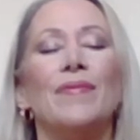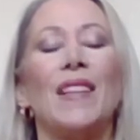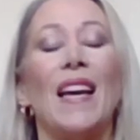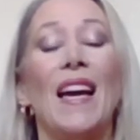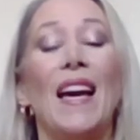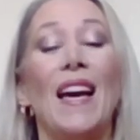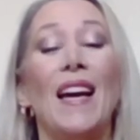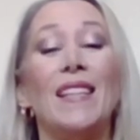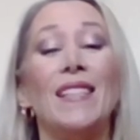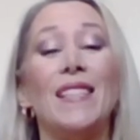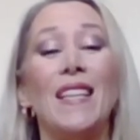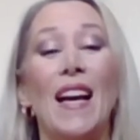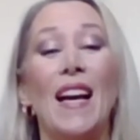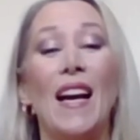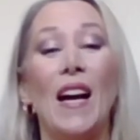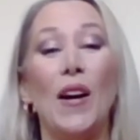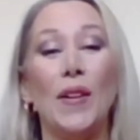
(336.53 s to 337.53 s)
in and
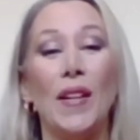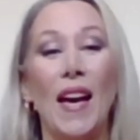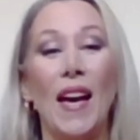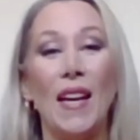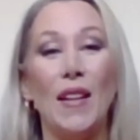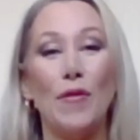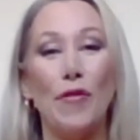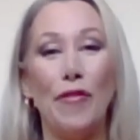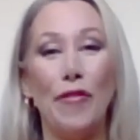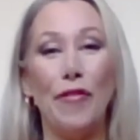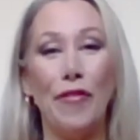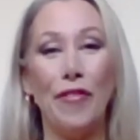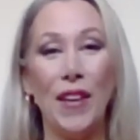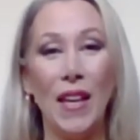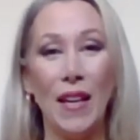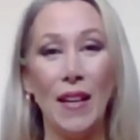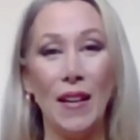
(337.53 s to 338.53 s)
out, and
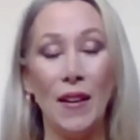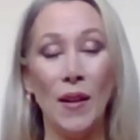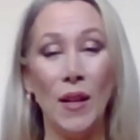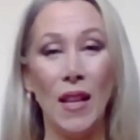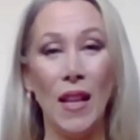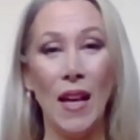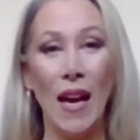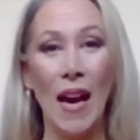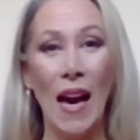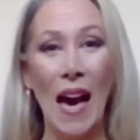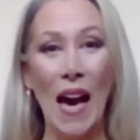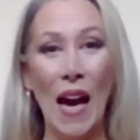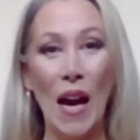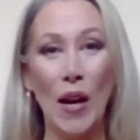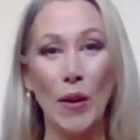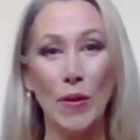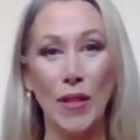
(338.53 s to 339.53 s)
feel
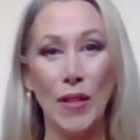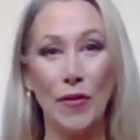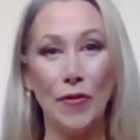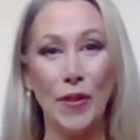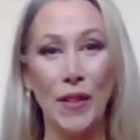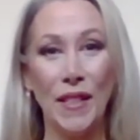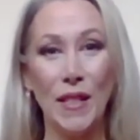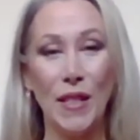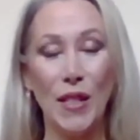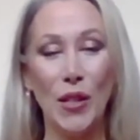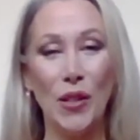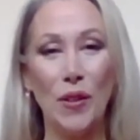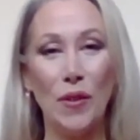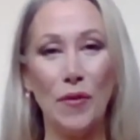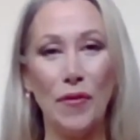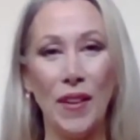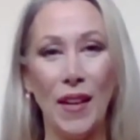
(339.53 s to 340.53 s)
how different
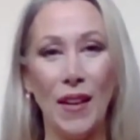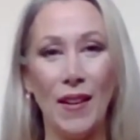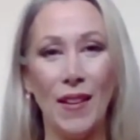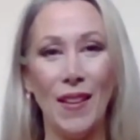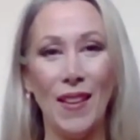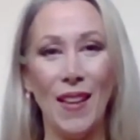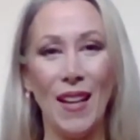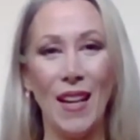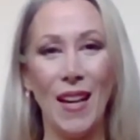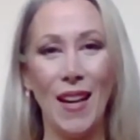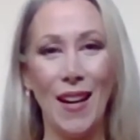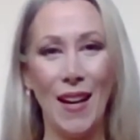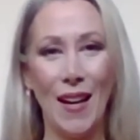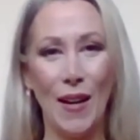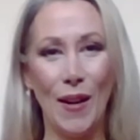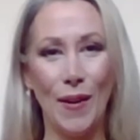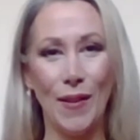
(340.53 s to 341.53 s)
you feel
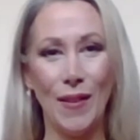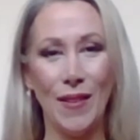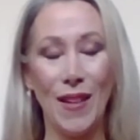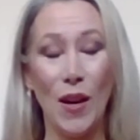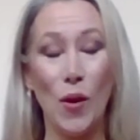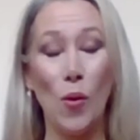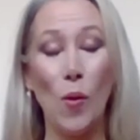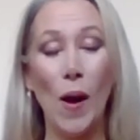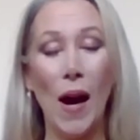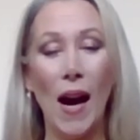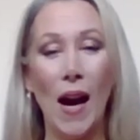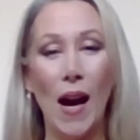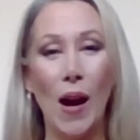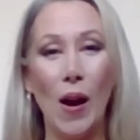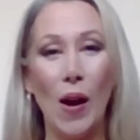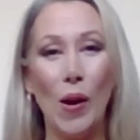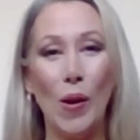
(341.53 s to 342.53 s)
now.
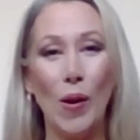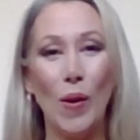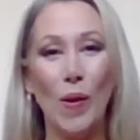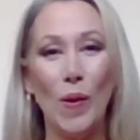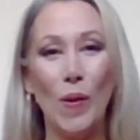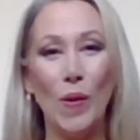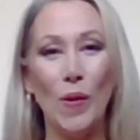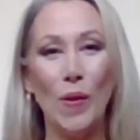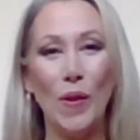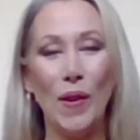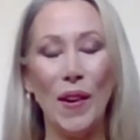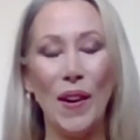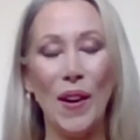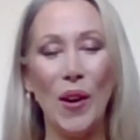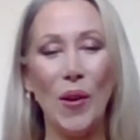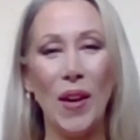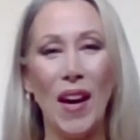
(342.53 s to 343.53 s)

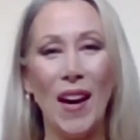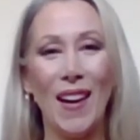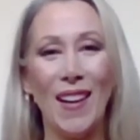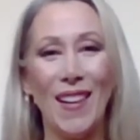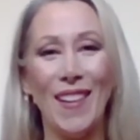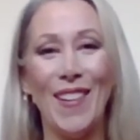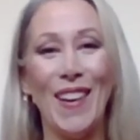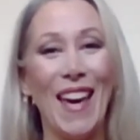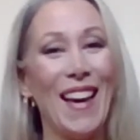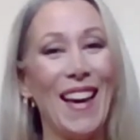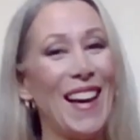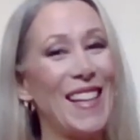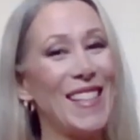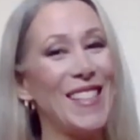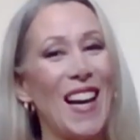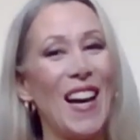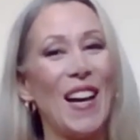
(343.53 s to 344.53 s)
Wow. Okay,
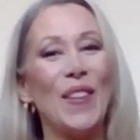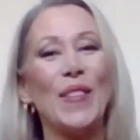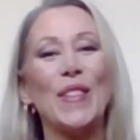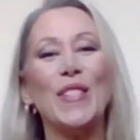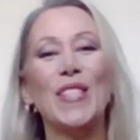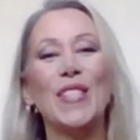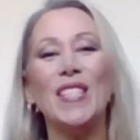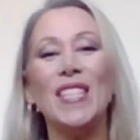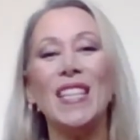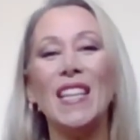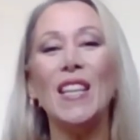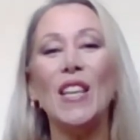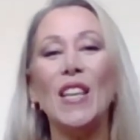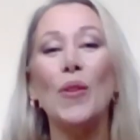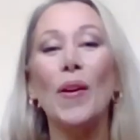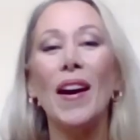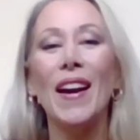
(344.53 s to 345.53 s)
guys, I will see
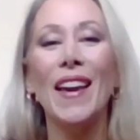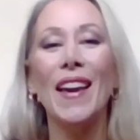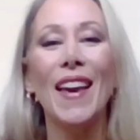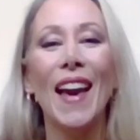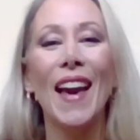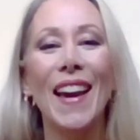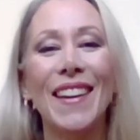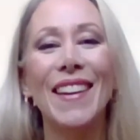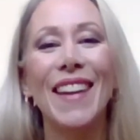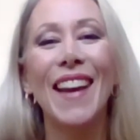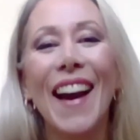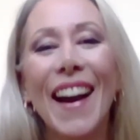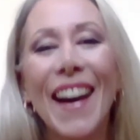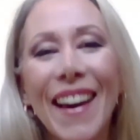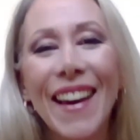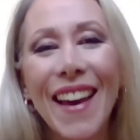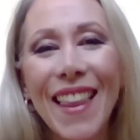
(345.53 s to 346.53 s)
you again.
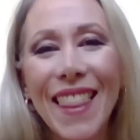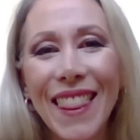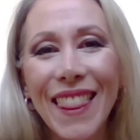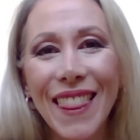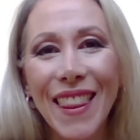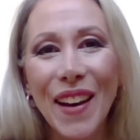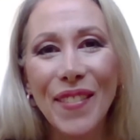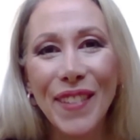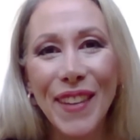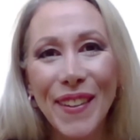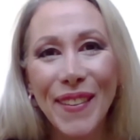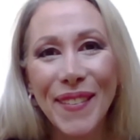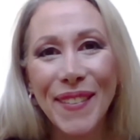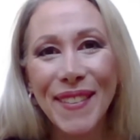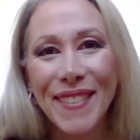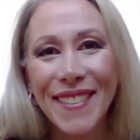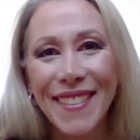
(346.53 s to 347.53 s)
I love
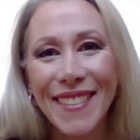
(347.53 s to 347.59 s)
you.